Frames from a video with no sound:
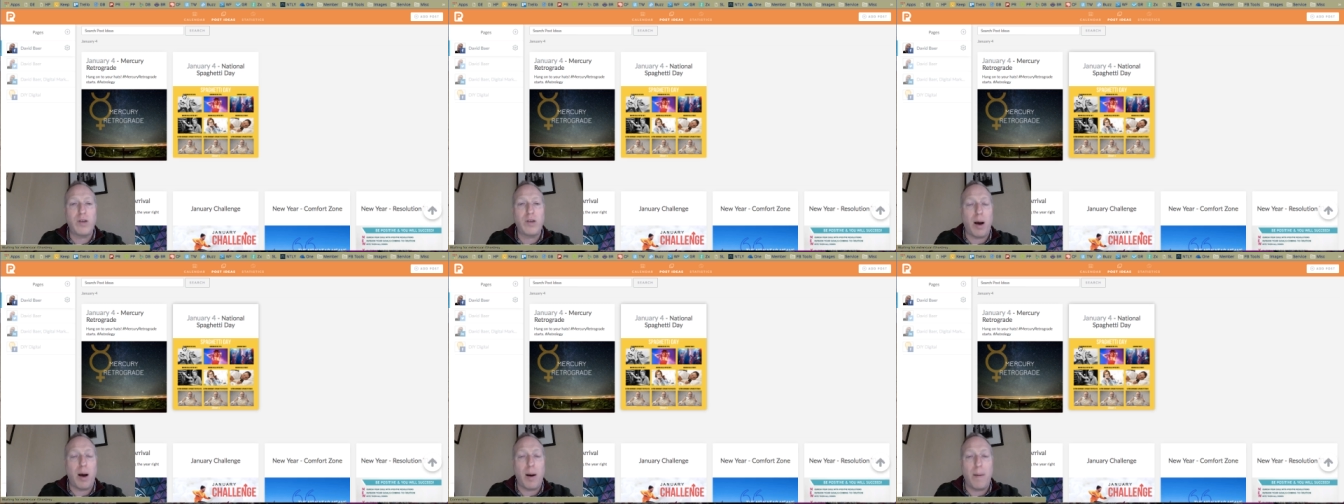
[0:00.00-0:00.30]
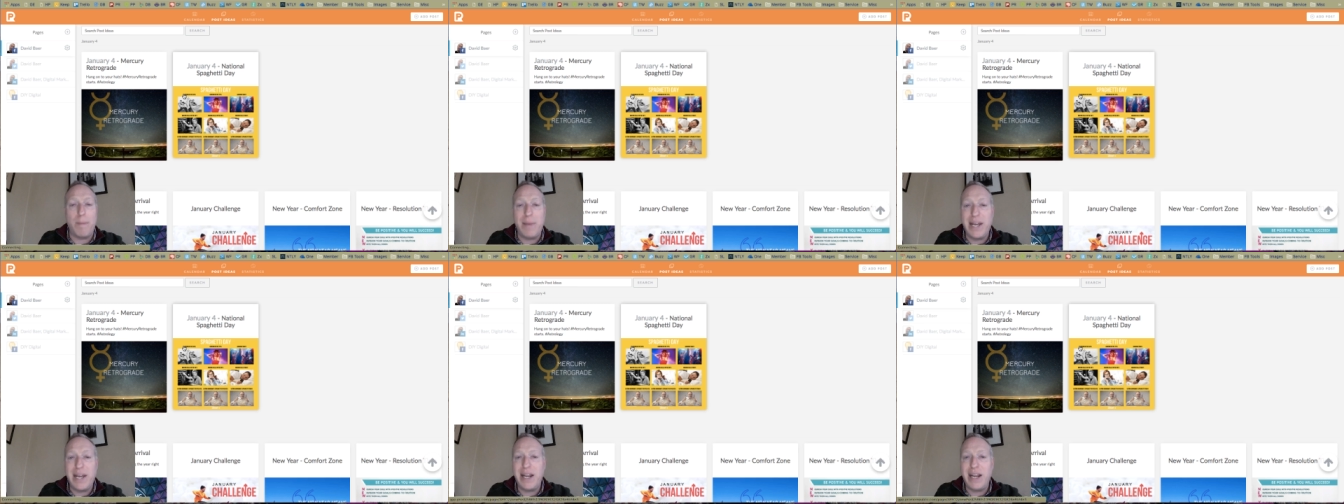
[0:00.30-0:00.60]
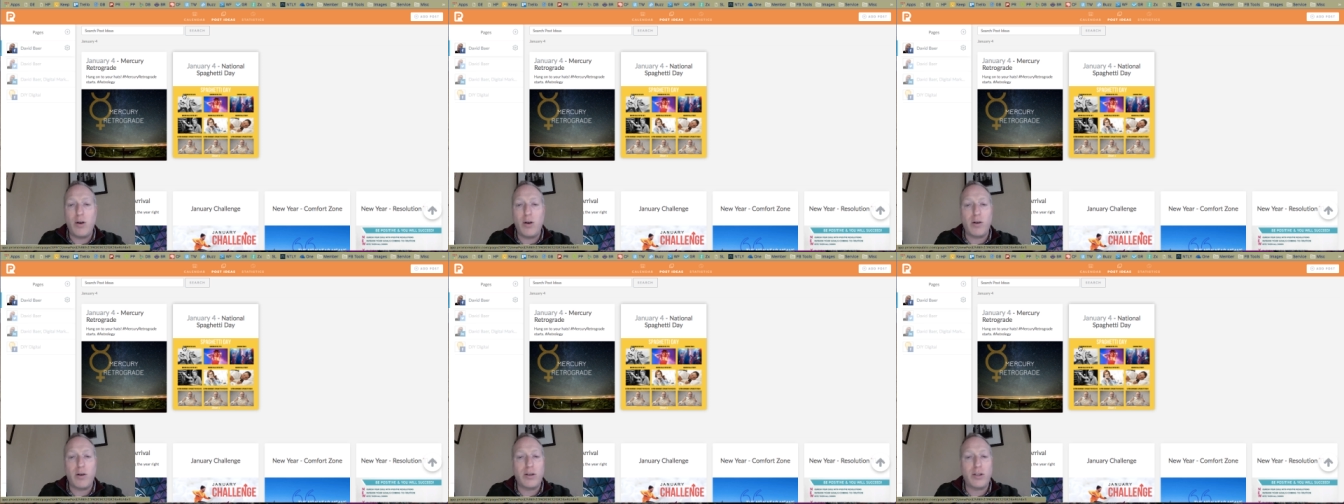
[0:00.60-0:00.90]
a
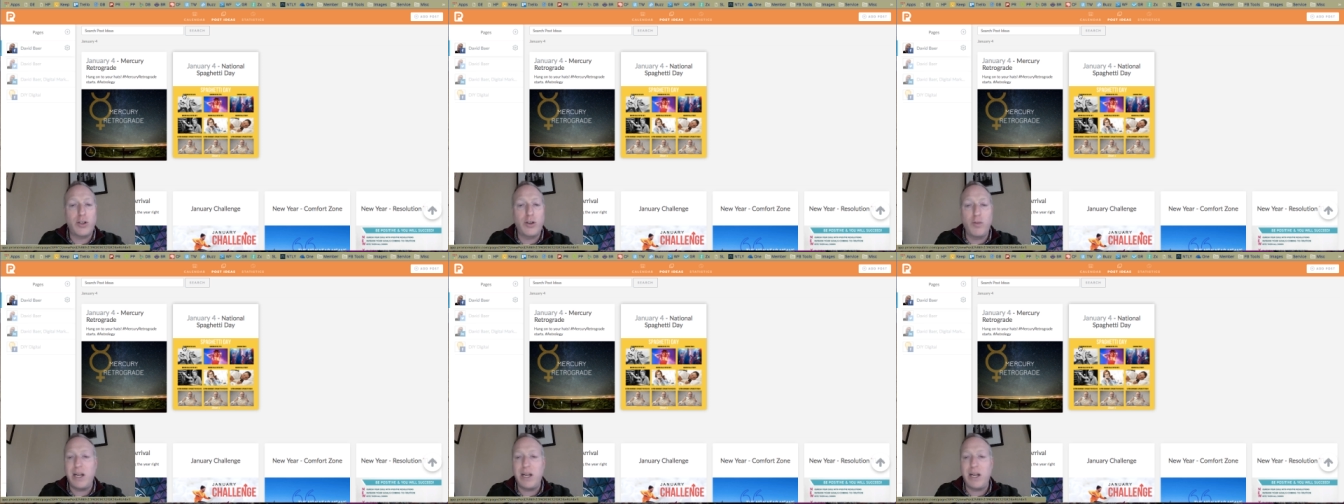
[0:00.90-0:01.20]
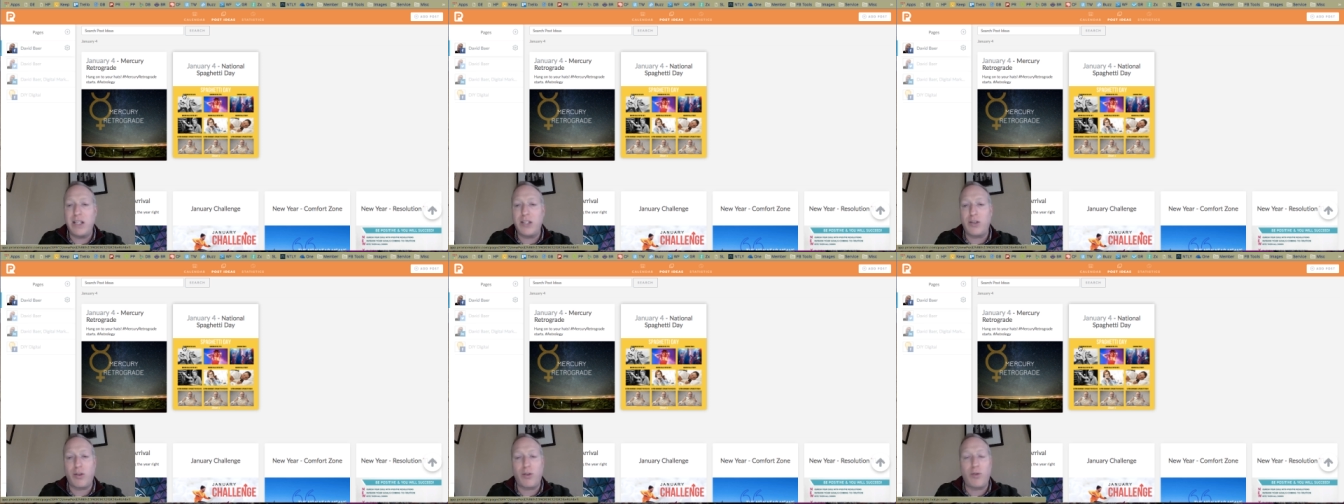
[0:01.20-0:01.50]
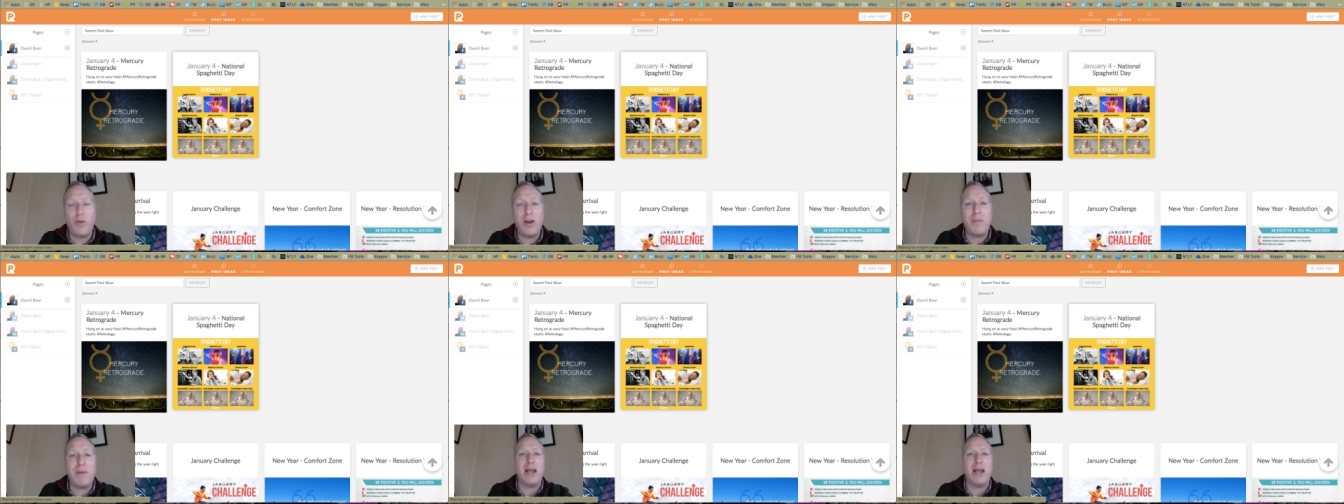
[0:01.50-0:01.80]
minute or two minutes or
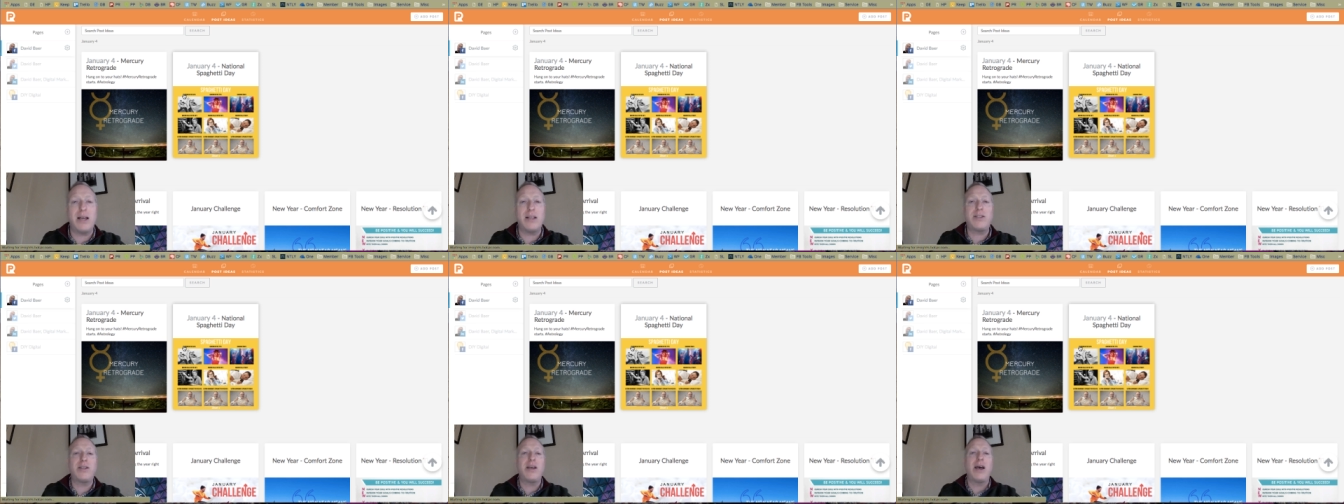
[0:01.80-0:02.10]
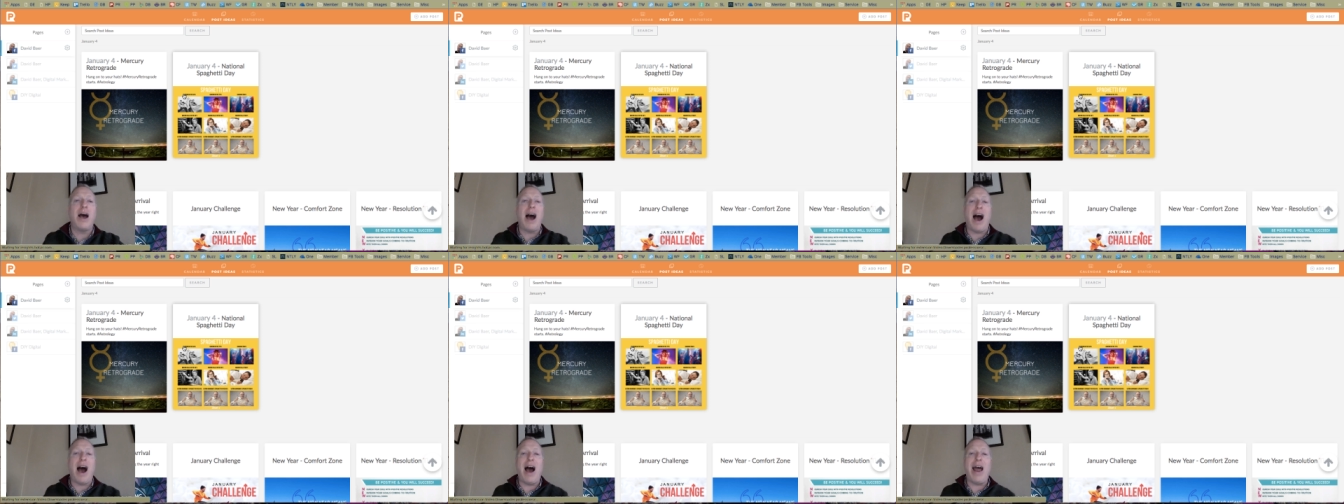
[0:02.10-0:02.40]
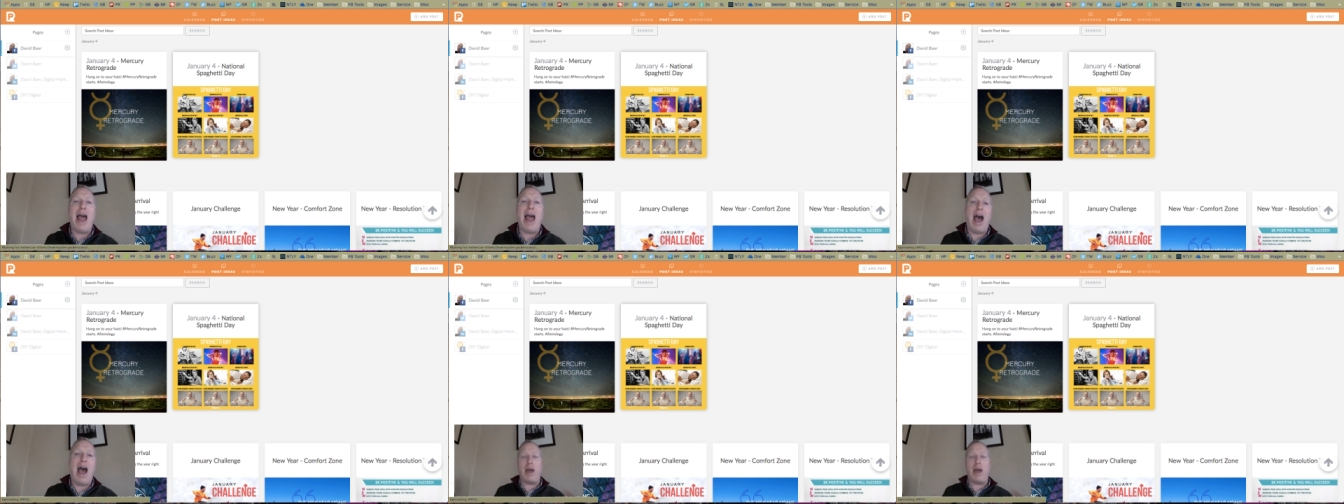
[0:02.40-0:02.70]
three minutes, I
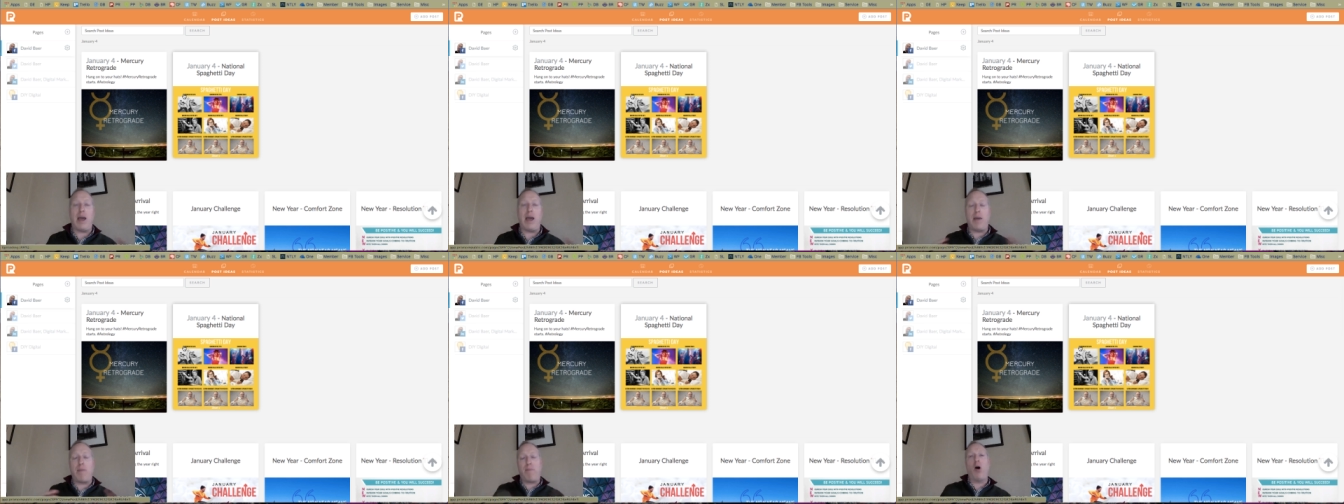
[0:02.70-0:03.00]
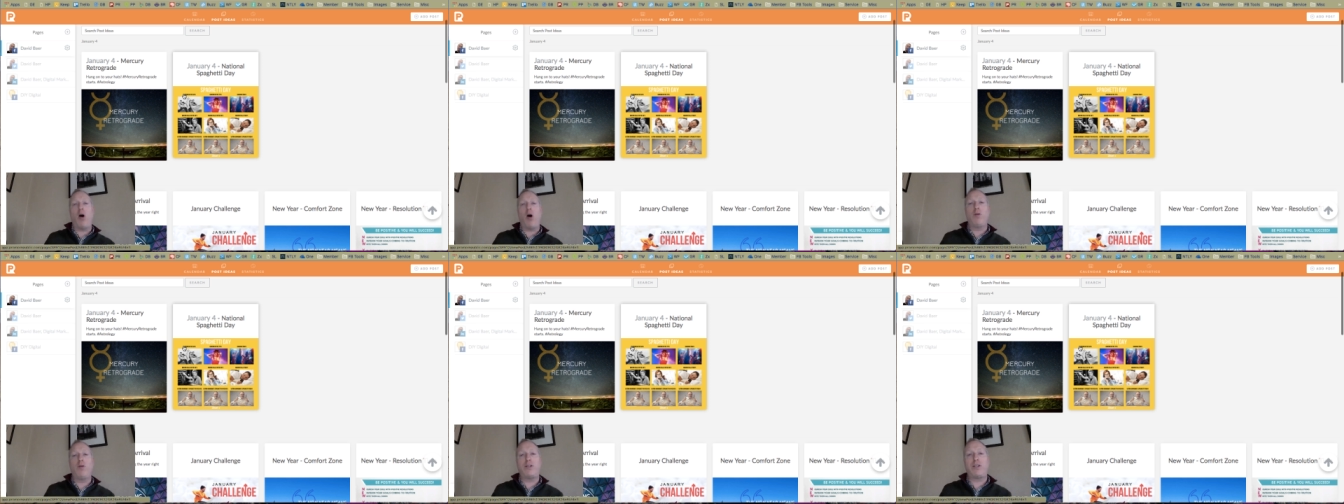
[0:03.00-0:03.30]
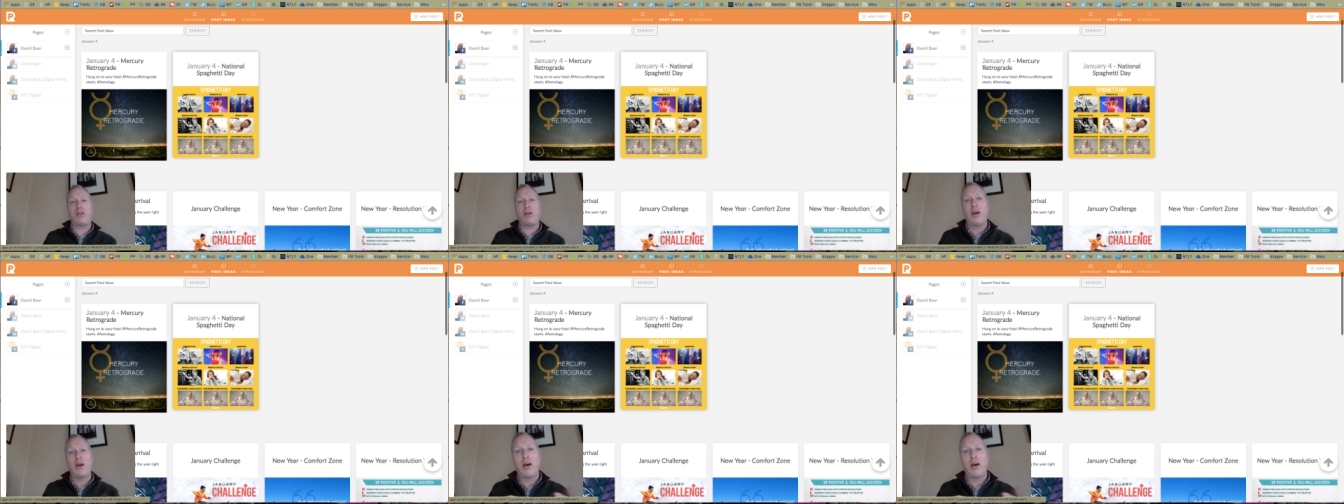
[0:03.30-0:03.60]
have a post.